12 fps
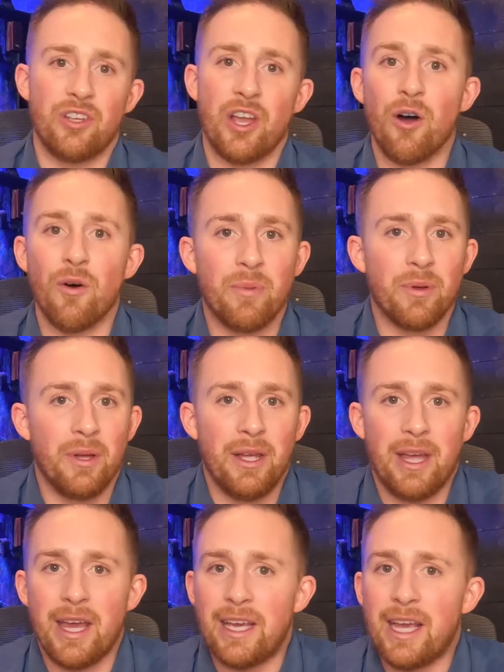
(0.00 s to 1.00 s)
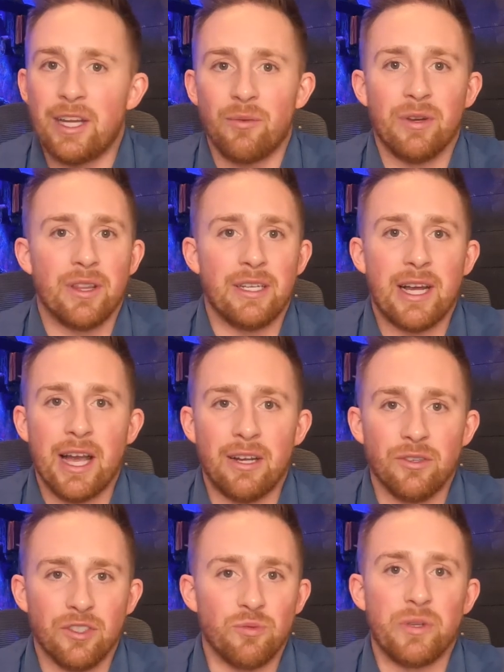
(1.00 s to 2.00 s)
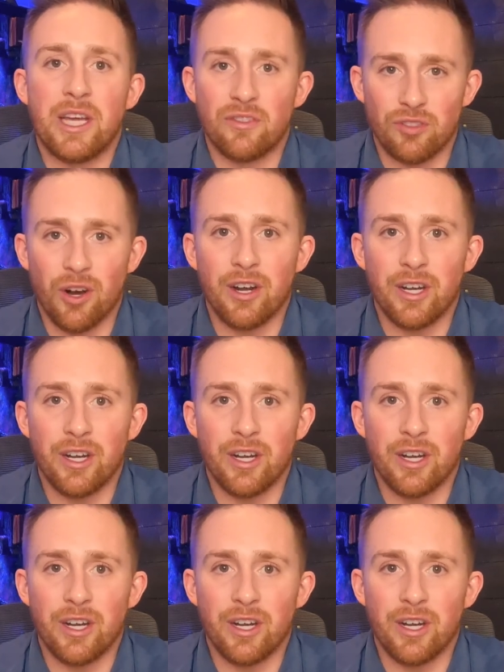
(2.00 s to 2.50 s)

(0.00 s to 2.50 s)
will just help in getting rid of the dinos as we get